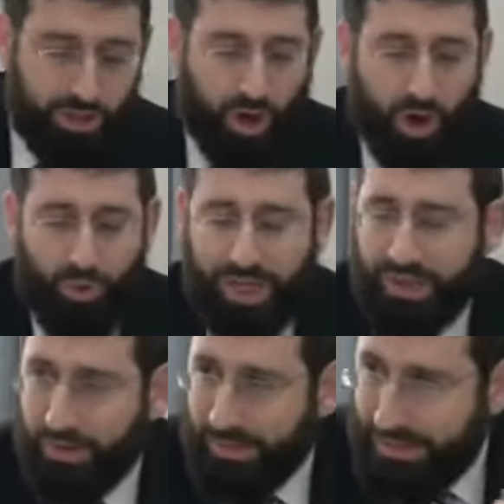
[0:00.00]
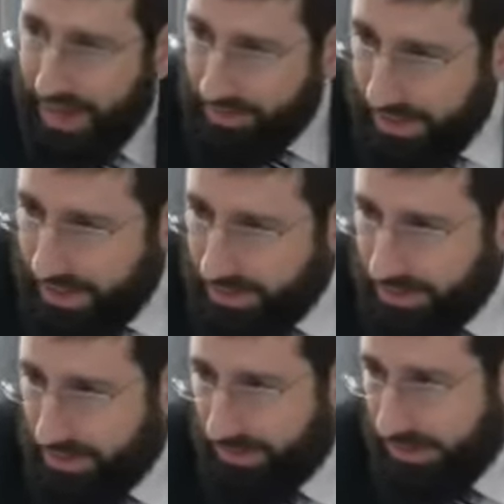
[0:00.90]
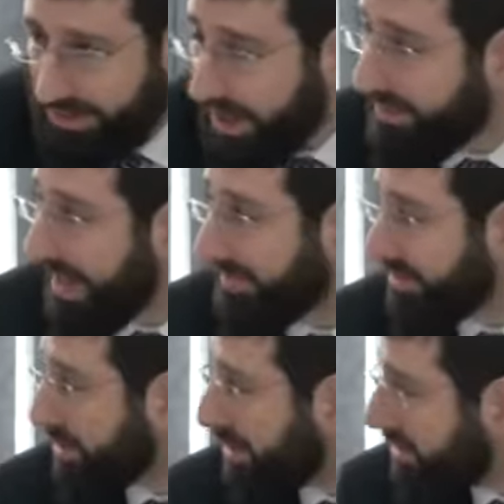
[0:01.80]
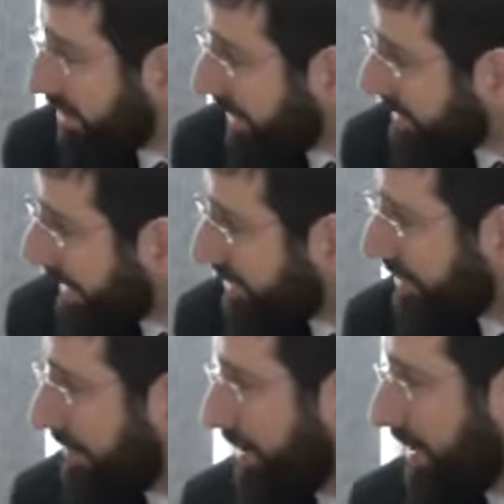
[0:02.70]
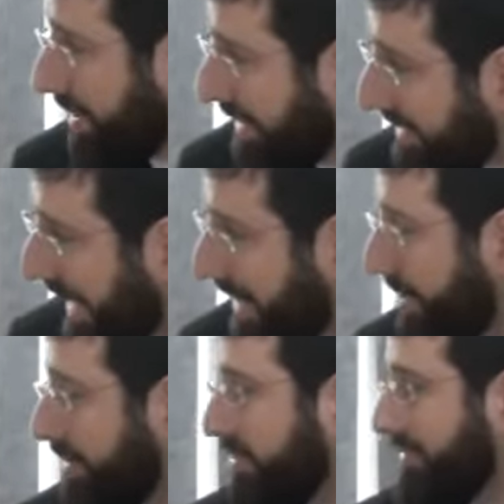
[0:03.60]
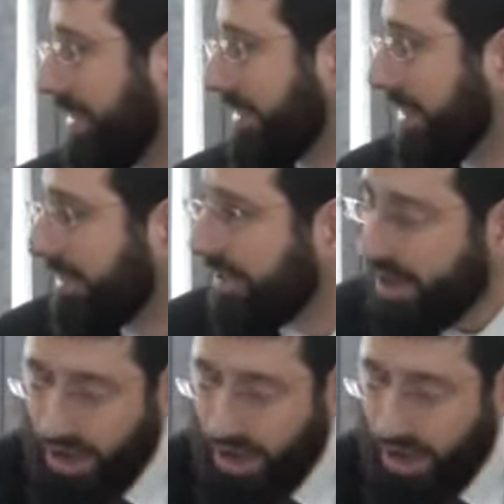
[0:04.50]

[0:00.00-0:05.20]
The whole way they were matamiyid was tumazav. That's a, a, a gzer drabanon that did not go into effect yet.